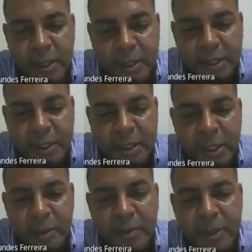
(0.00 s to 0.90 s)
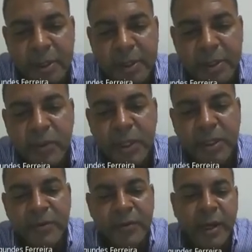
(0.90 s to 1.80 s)
this coupling
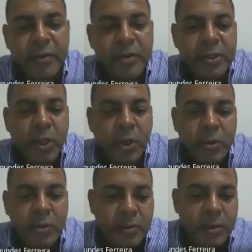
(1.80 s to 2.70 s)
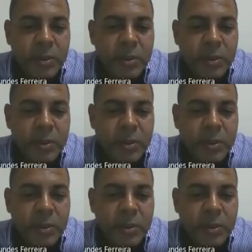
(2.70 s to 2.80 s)
when the value is low.